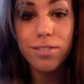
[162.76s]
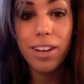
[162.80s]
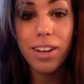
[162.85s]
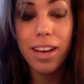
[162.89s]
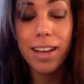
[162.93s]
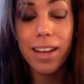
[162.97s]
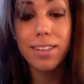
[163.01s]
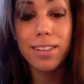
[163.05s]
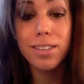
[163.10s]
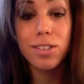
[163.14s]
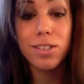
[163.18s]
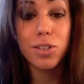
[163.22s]

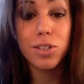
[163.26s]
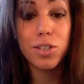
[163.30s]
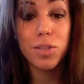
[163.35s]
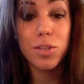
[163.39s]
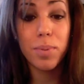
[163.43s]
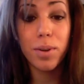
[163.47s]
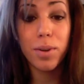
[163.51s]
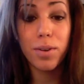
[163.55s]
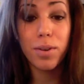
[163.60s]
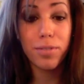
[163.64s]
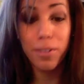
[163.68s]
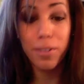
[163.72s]
It's just
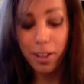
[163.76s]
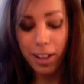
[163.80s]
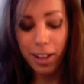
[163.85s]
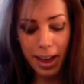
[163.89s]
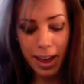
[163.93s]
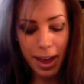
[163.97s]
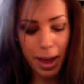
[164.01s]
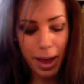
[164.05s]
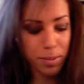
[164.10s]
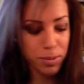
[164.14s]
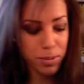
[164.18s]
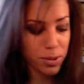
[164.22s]
beautiful. I
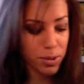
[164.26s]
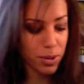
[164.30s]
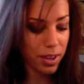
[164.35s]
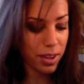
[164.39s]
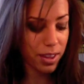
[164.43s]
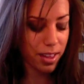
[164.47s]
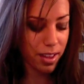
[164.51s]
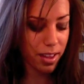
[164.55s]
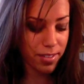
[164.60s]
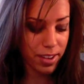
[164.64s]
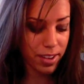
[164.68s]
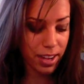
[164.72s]
absolutely
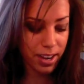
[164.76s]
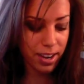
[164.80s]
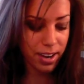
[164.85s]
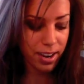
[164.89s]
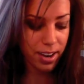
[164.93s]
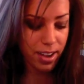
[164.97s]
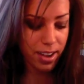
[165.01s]
love it.